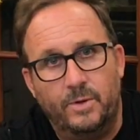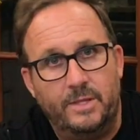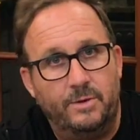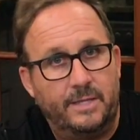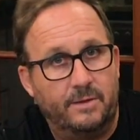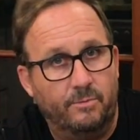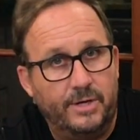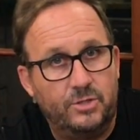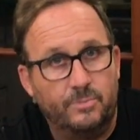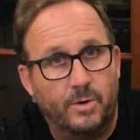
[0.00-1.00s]
whether you get the
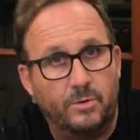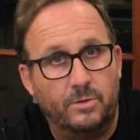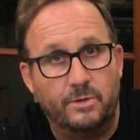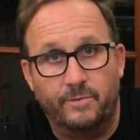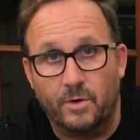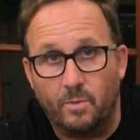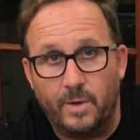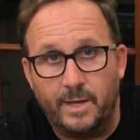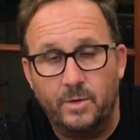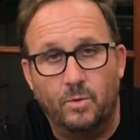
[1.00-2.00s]
original model, you've got
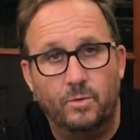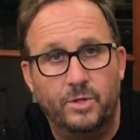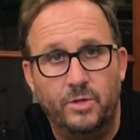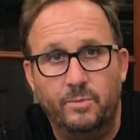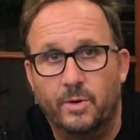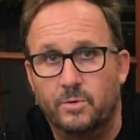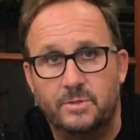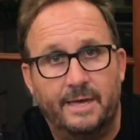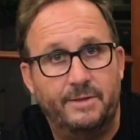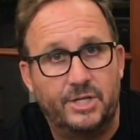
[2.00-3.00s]
one, or the new models
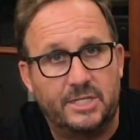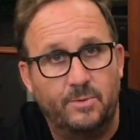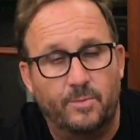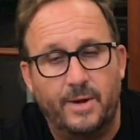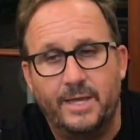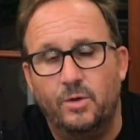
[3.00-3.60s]
that have adjustable brake,